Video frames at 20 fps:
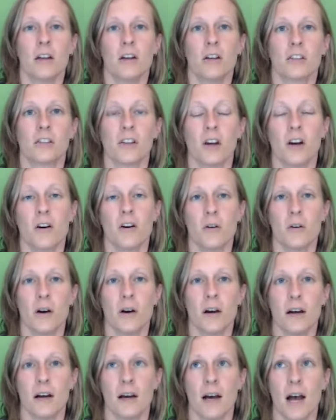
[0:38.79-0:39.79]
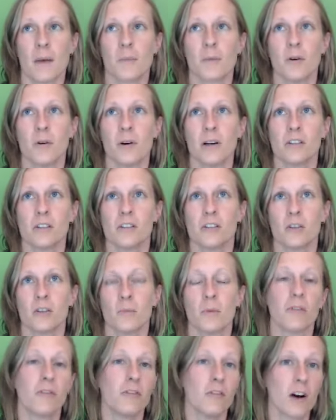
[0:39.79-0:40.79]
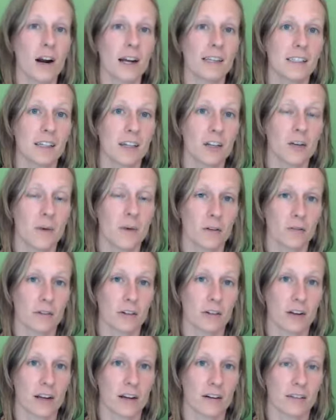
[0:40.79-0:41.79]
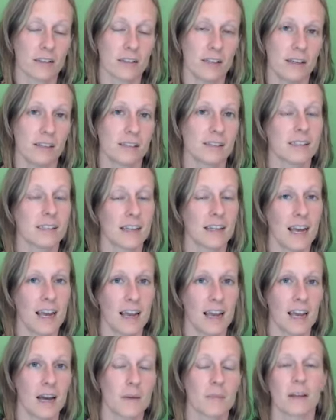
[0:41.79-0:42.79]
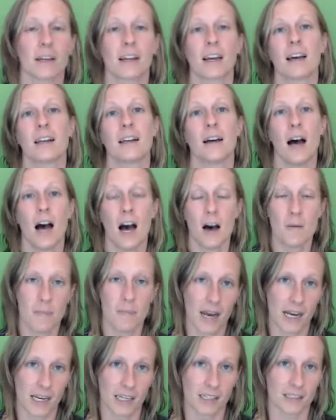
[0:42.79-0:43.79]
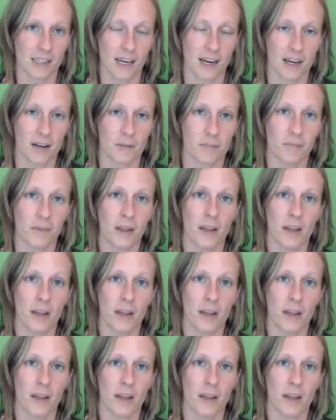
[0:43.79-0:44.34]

So I'm going to, before I tell you about rental guarantees today, I'm going to kind of hop back in time